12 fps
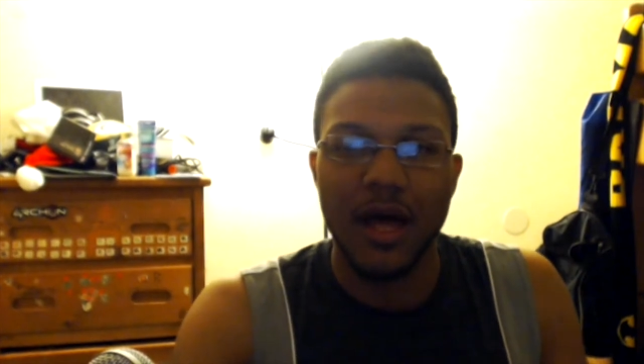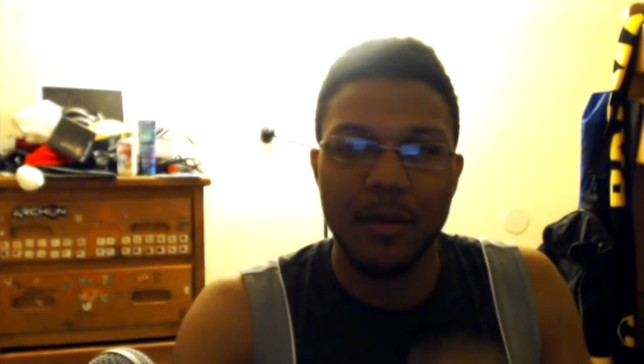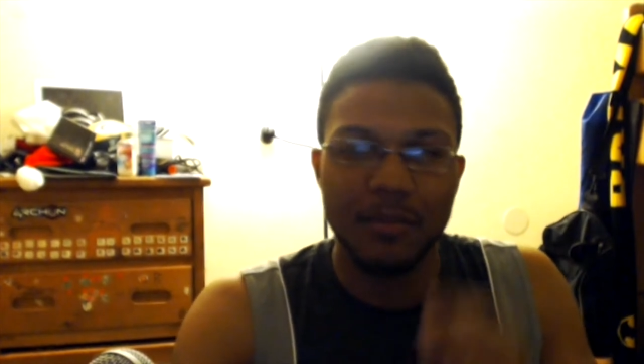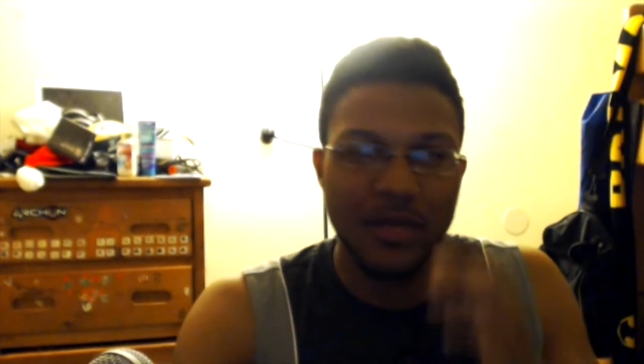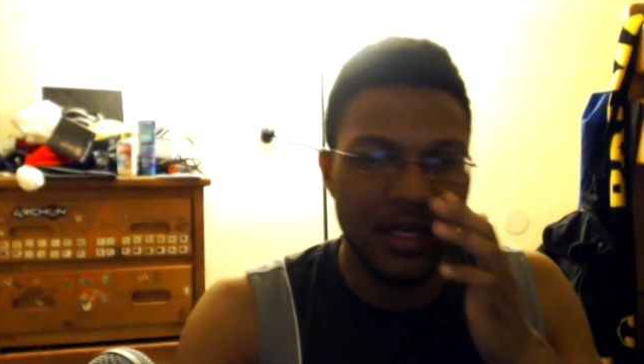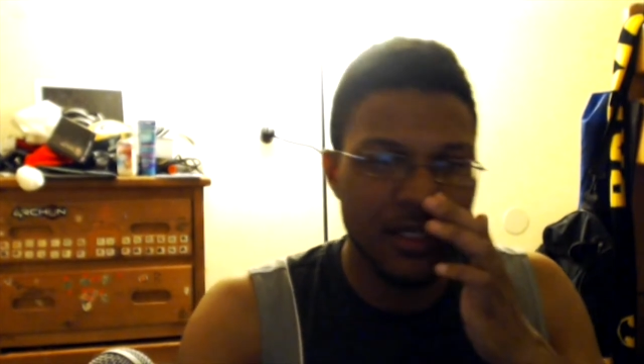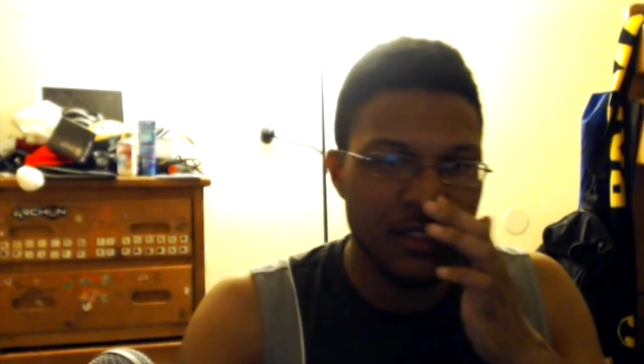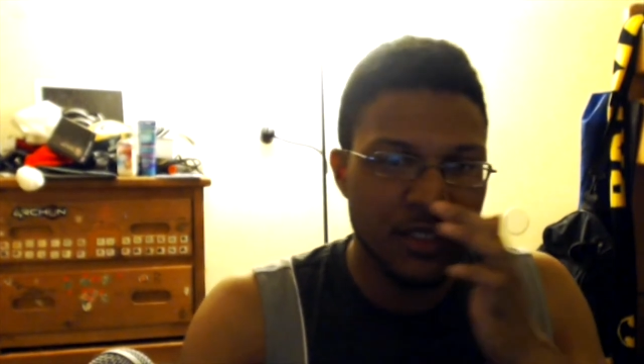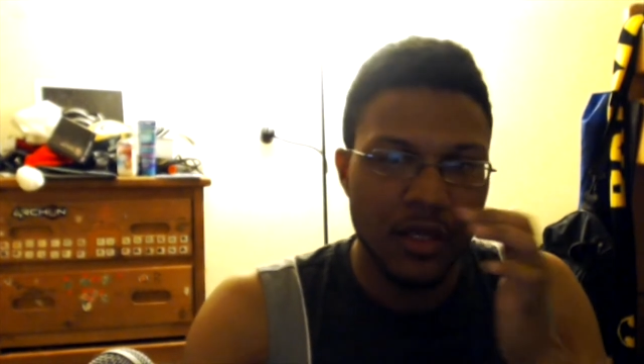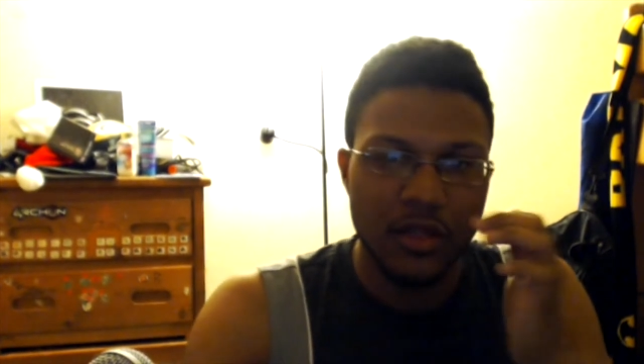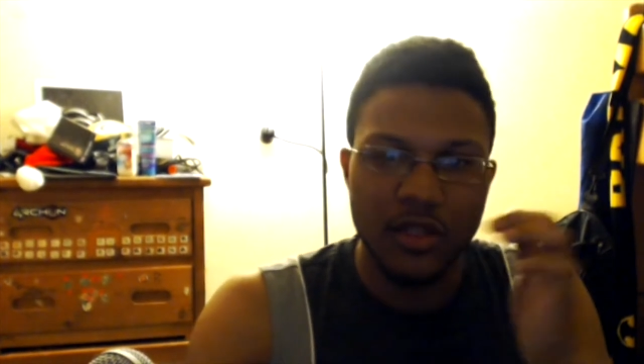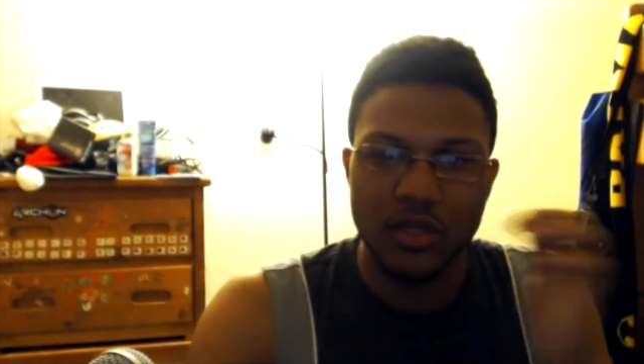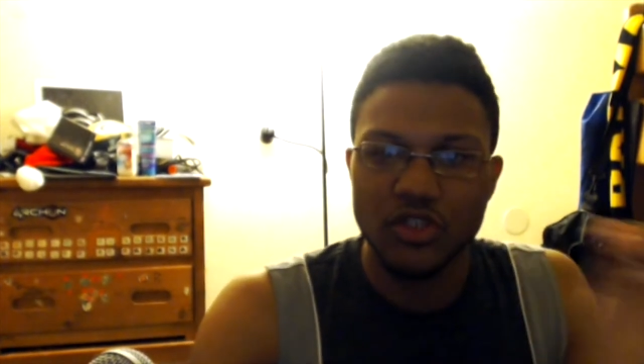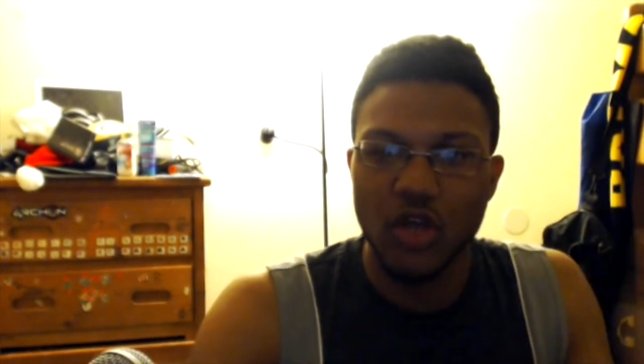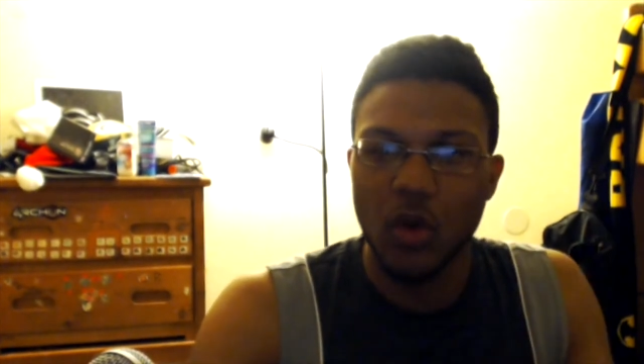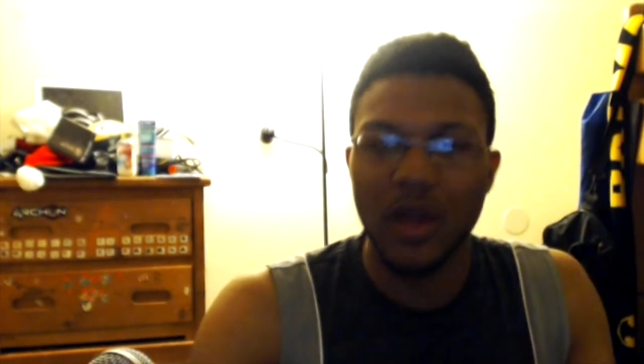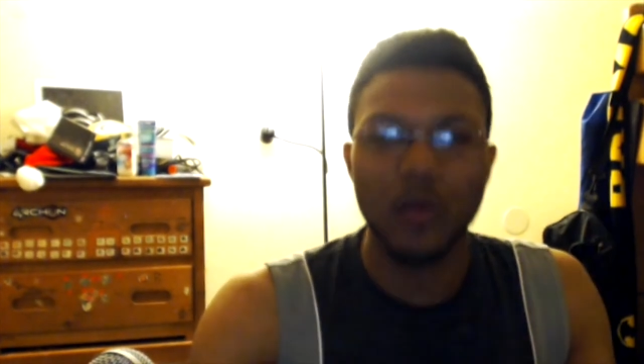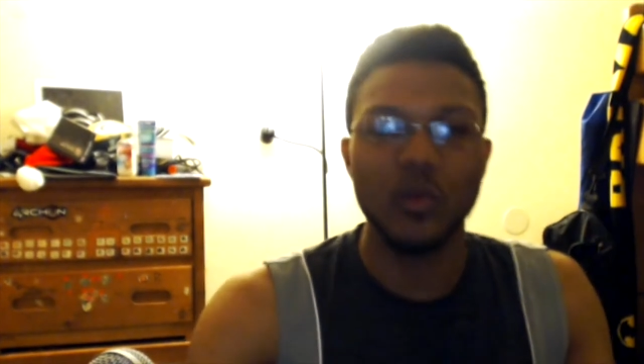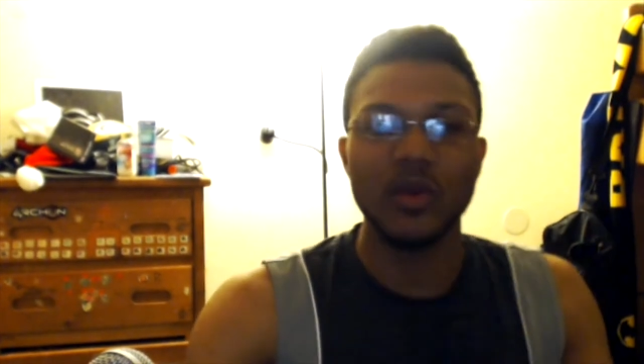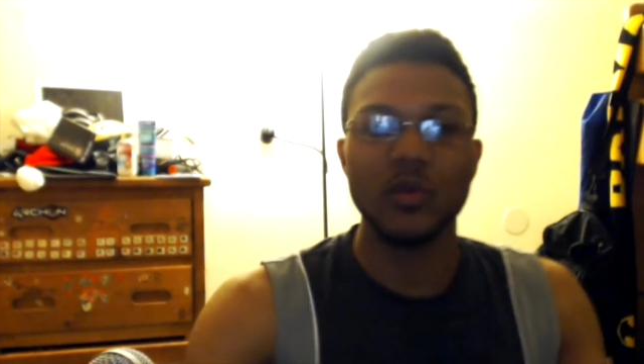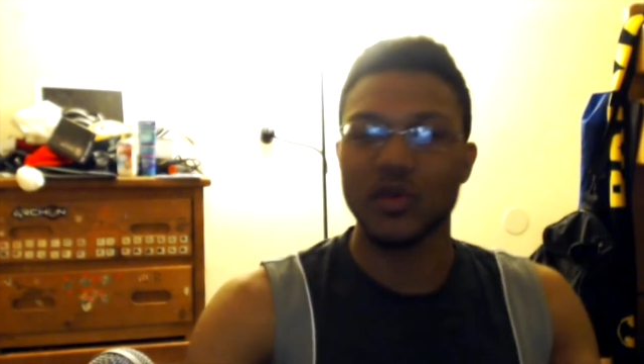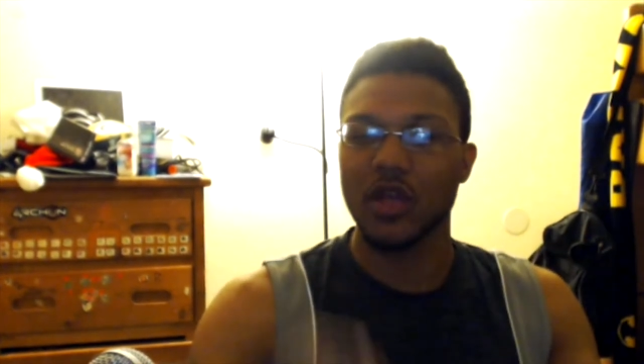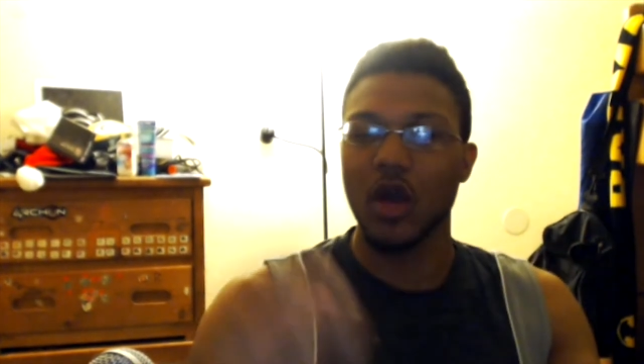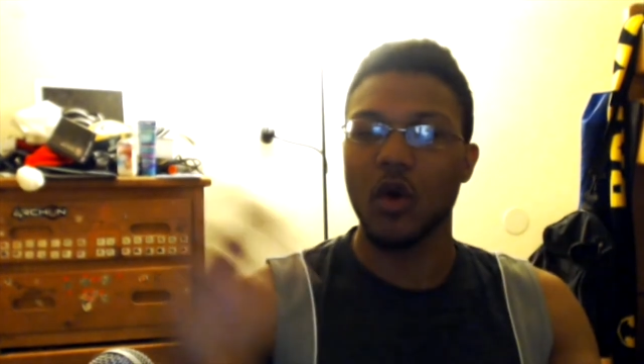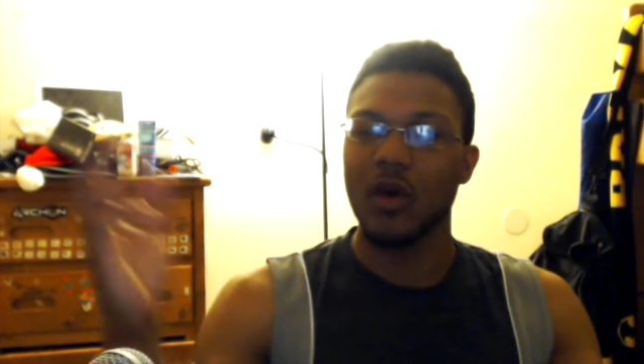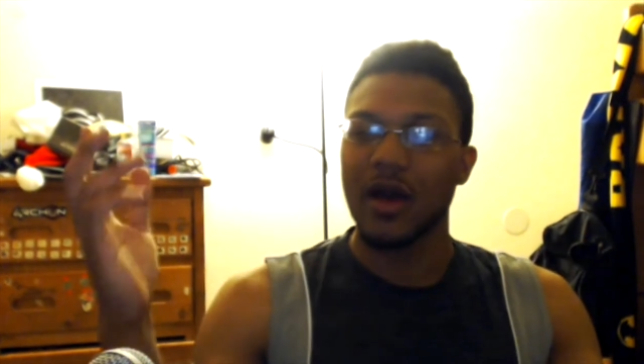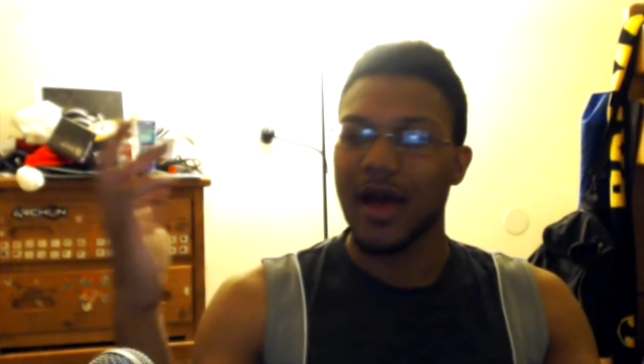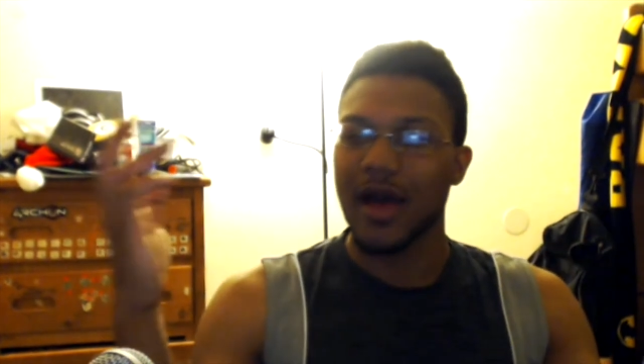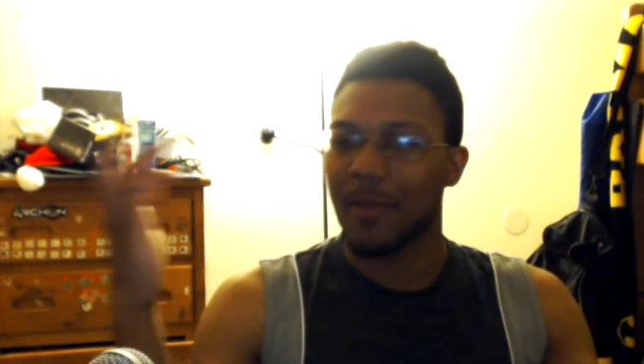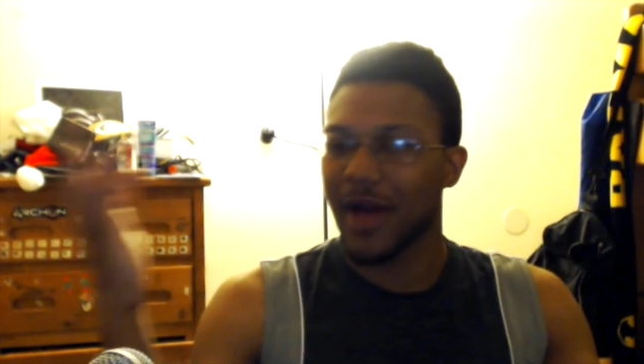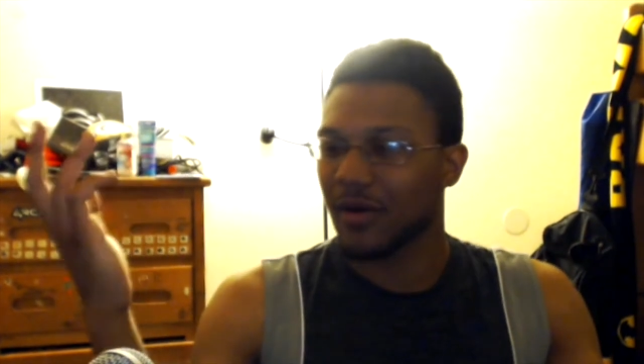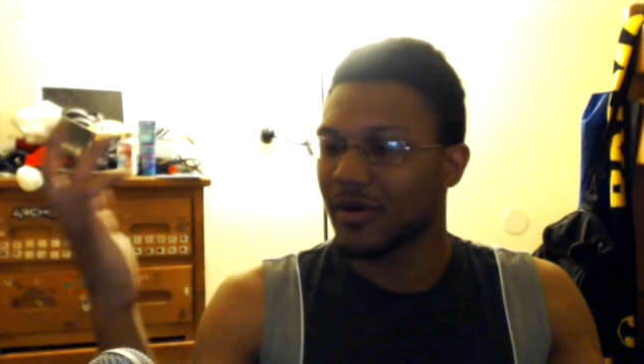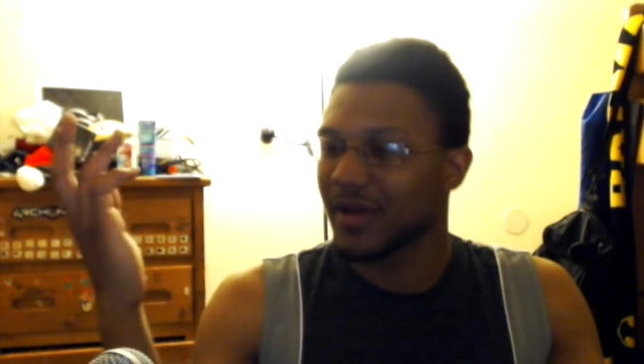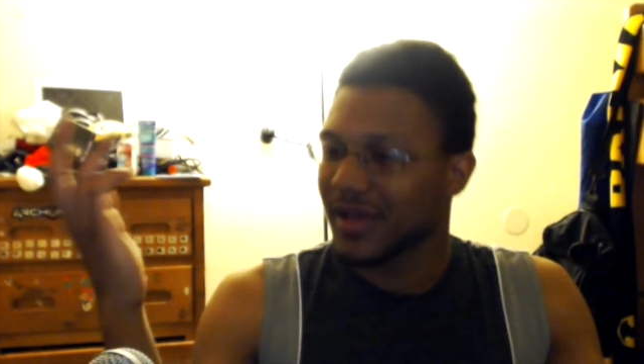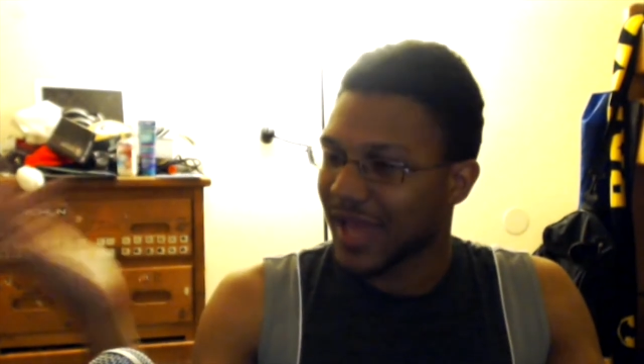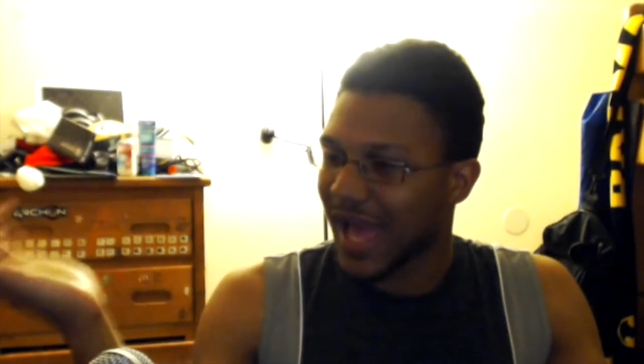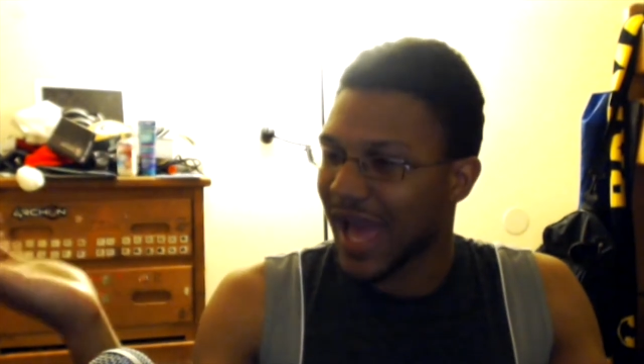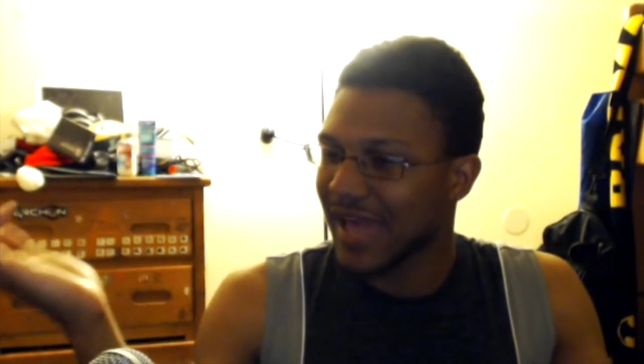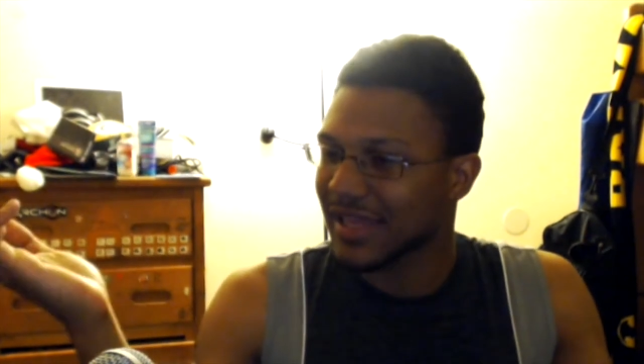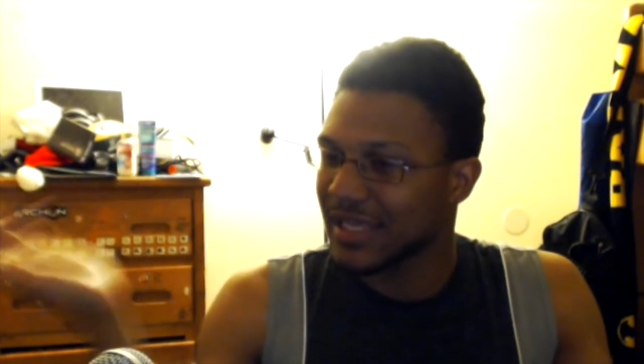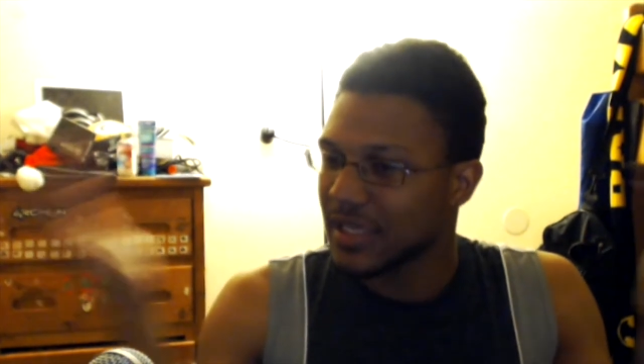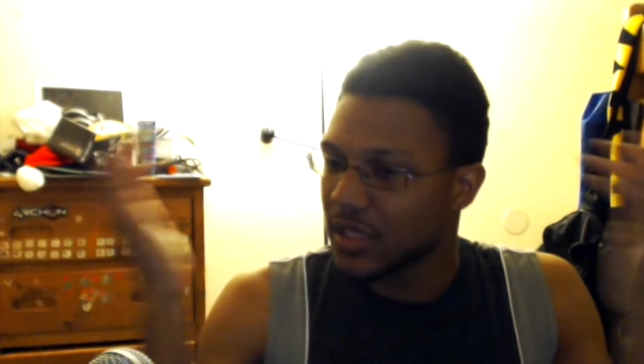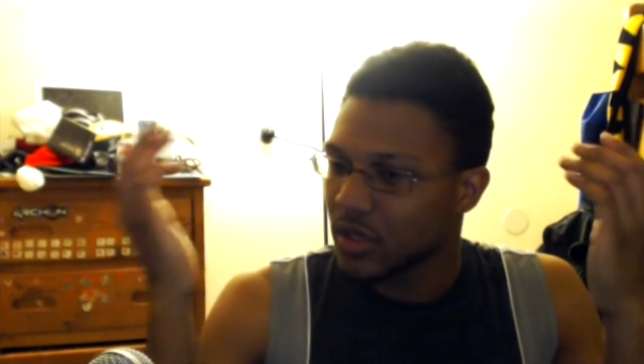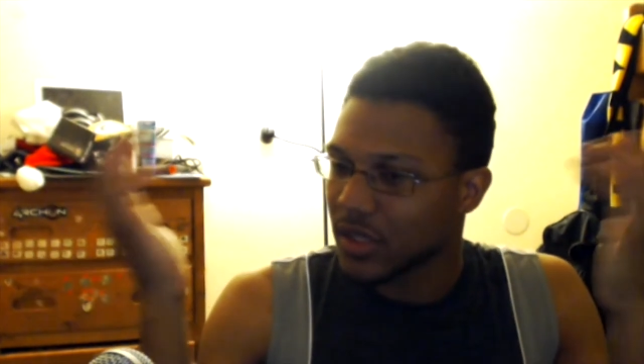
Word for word: Because there's no way we would know about Kylie,